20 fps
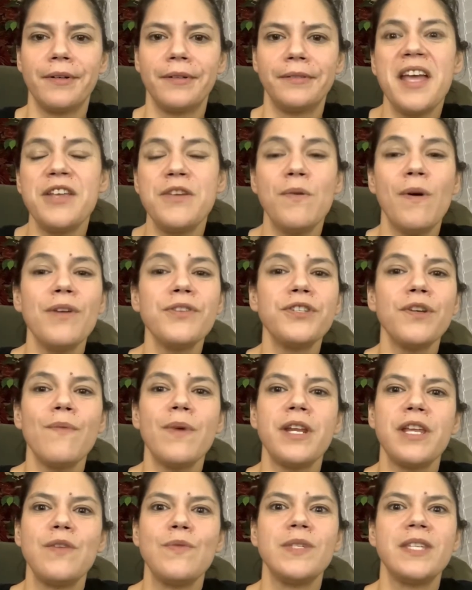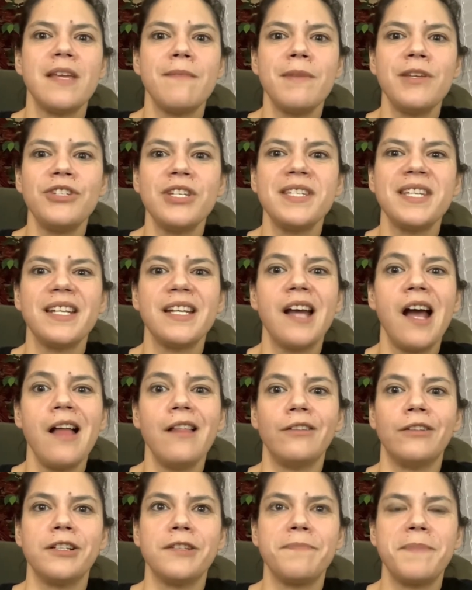You also want to use images and
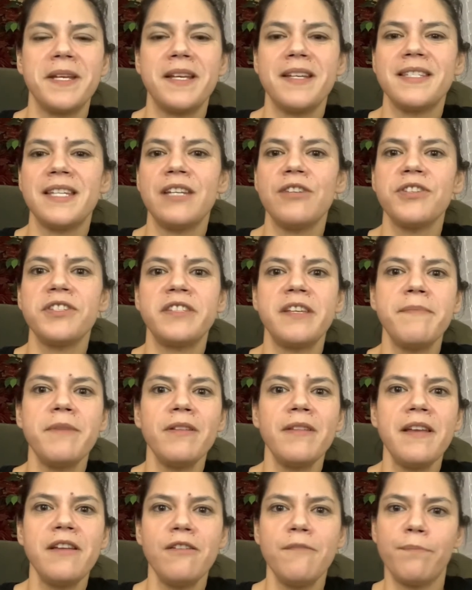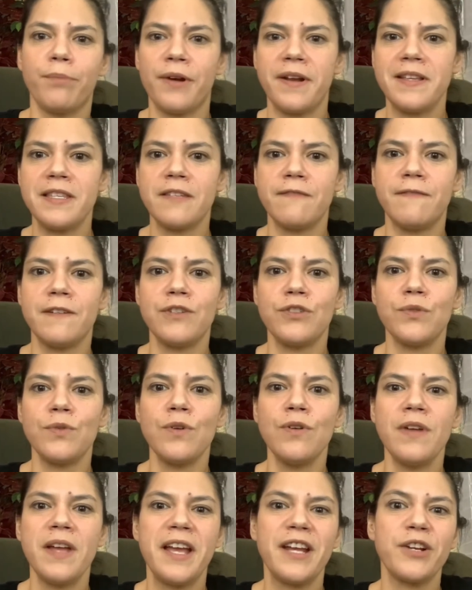colors because it'll stimulate your brain's
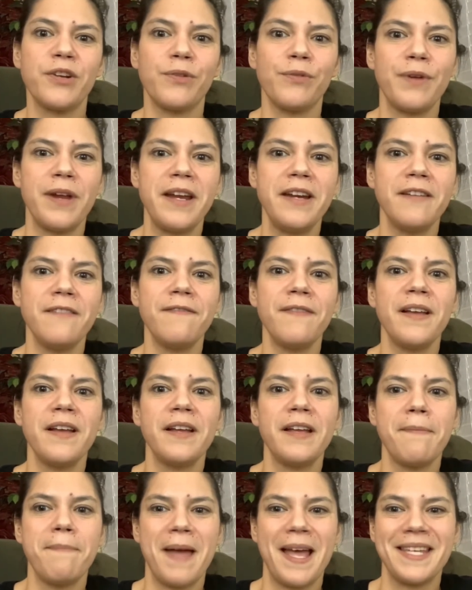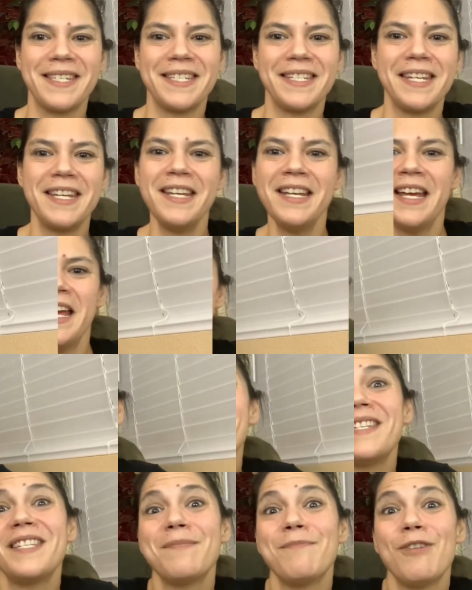visual and creative capacity.
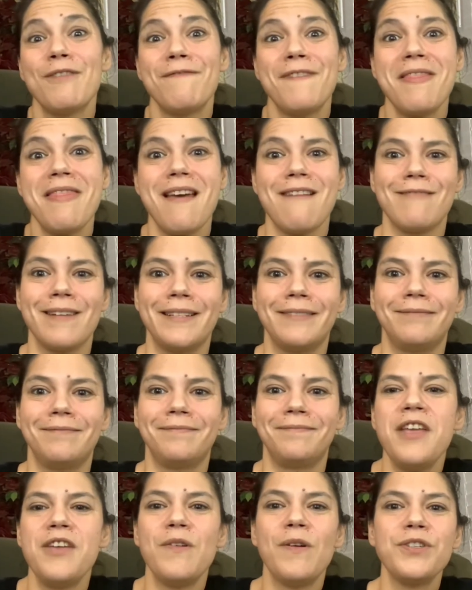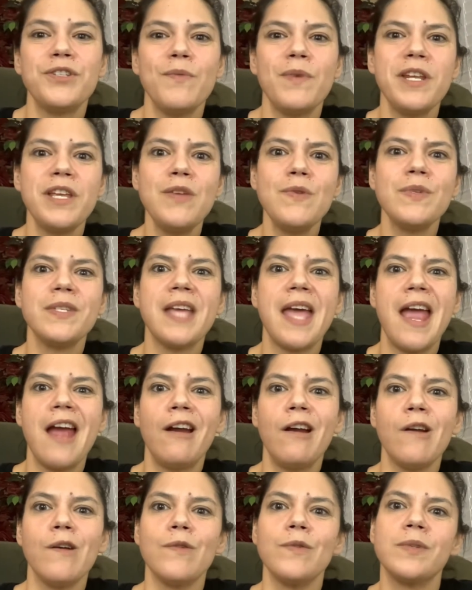Plus, it's more fun that way. You also want to use
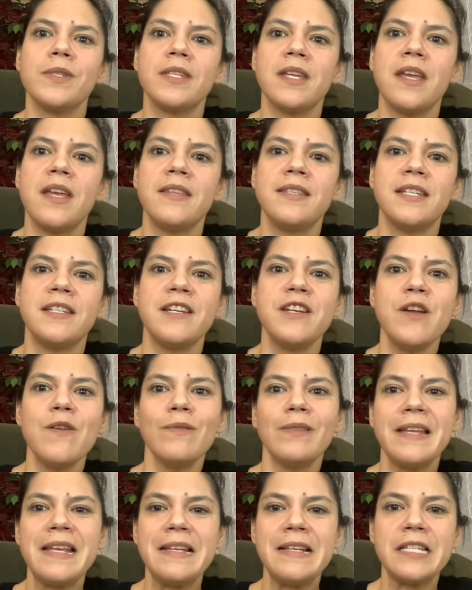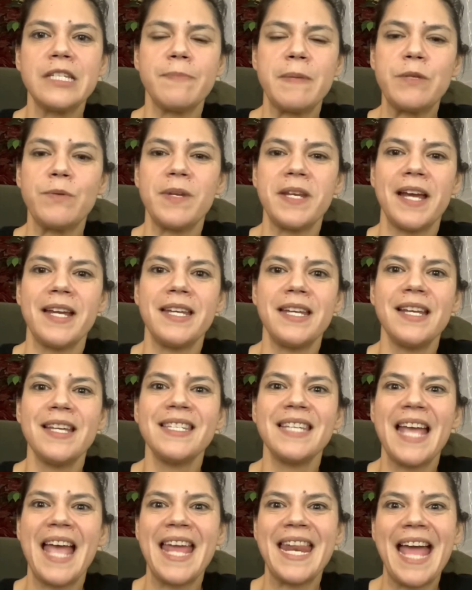arrows to denote links between
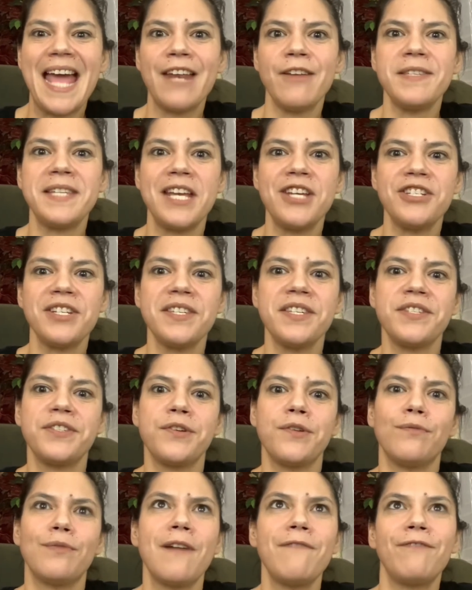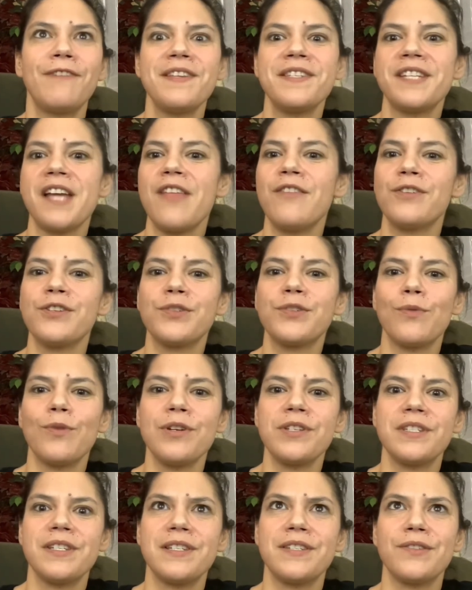ideas and annotations to reference other
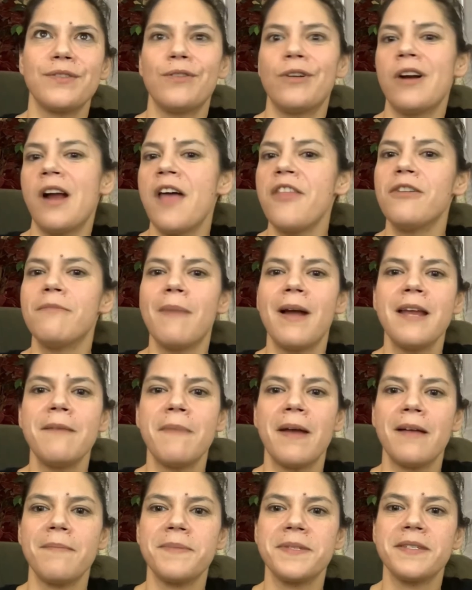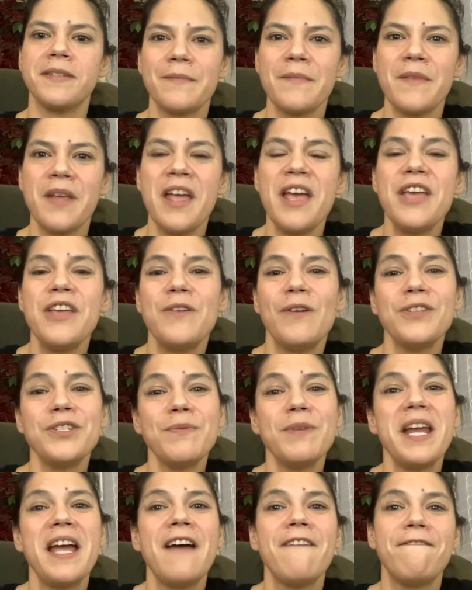sources or other mind maps. You also
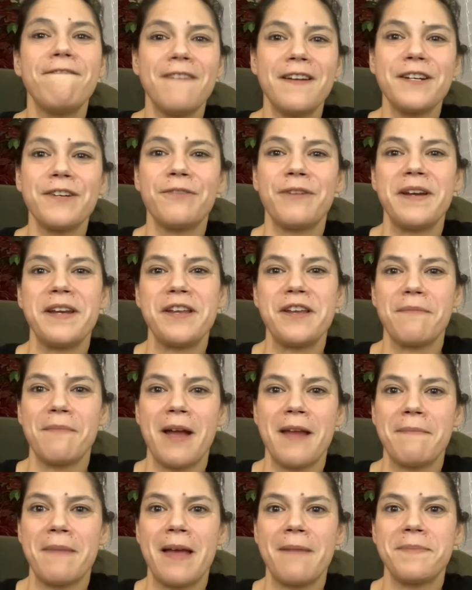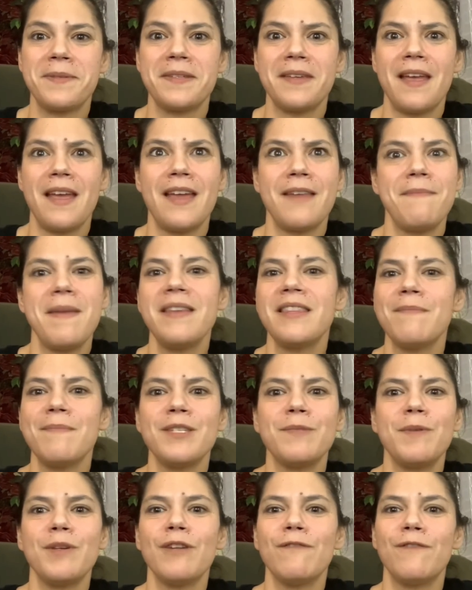want to have fun creating your mind maps and make them as
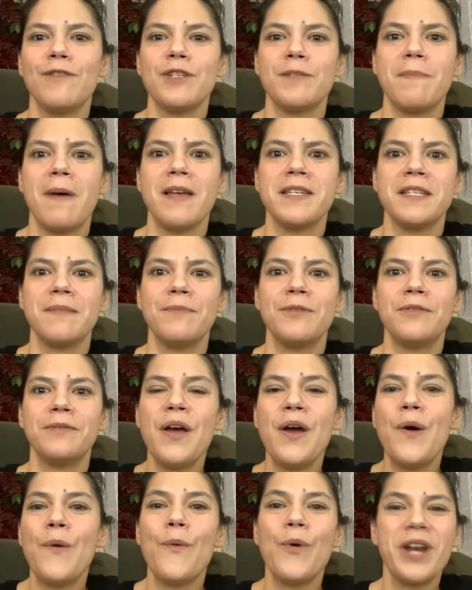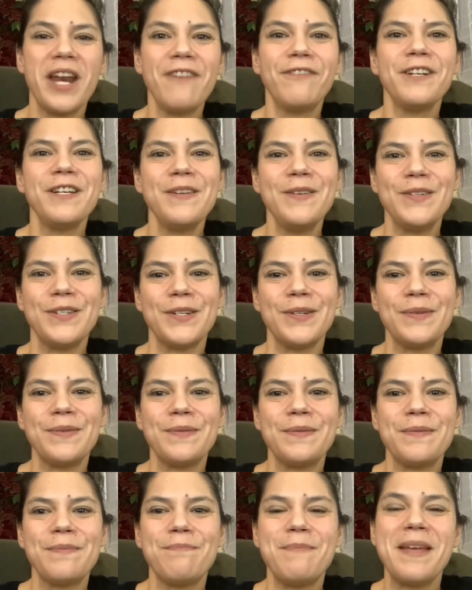beautiful as possible. Whatever you do,
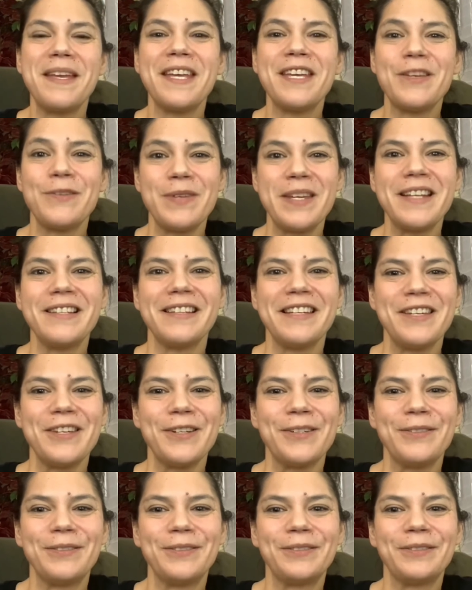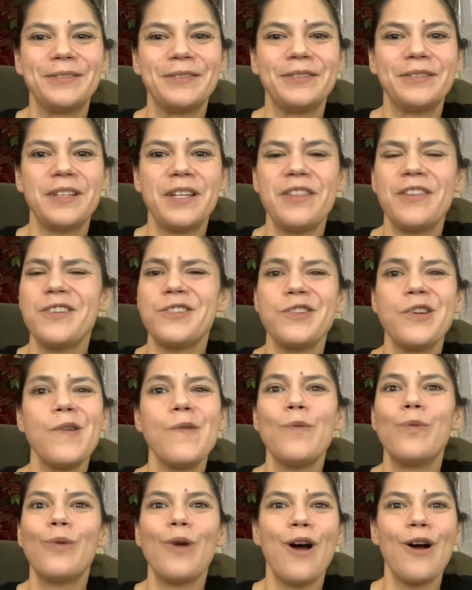make it uniquely you. There's no
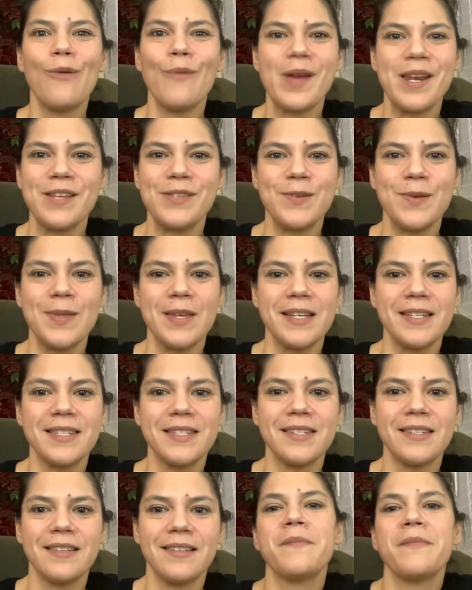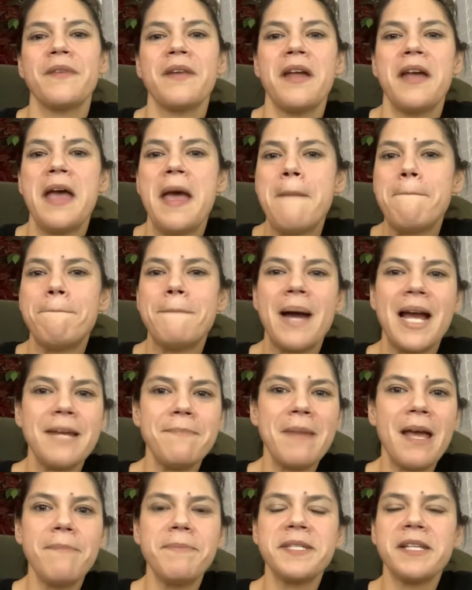wrong way to do this. Mind
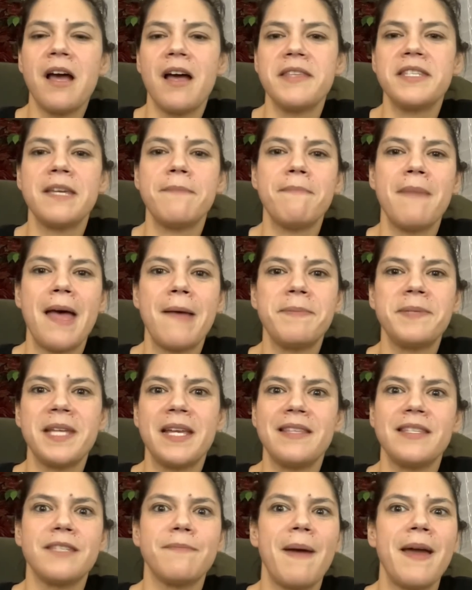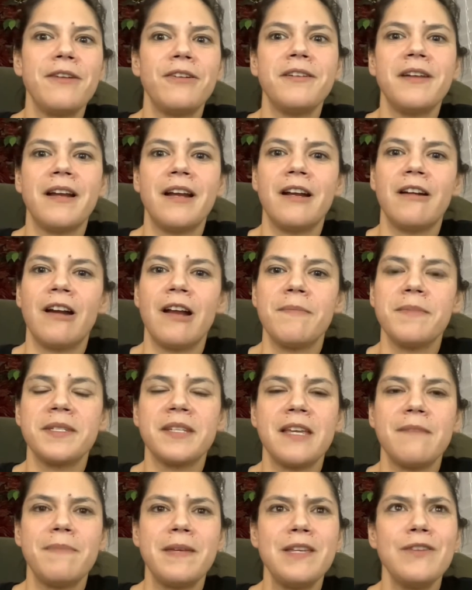maps, concept maps, and spider diagrams
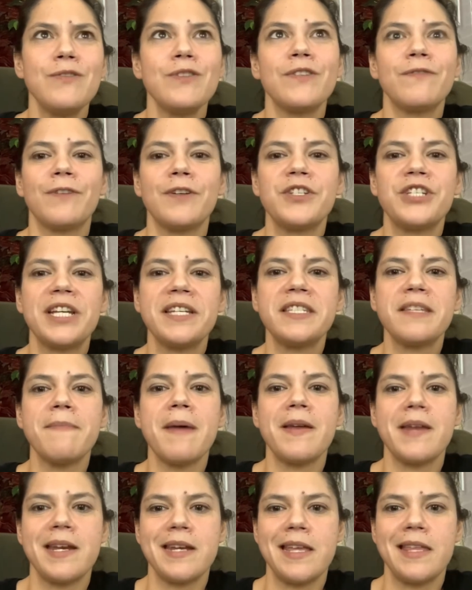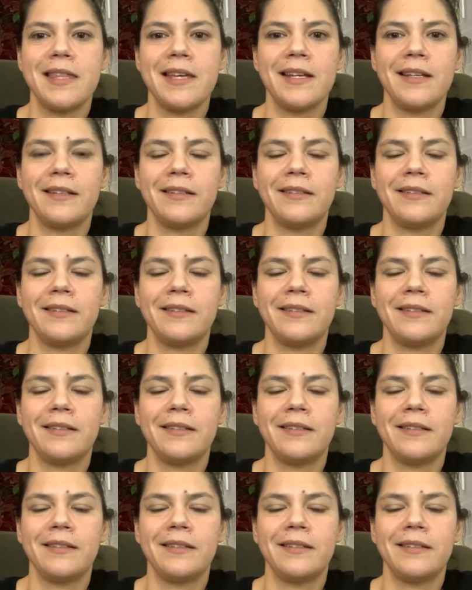can be used for just about anything.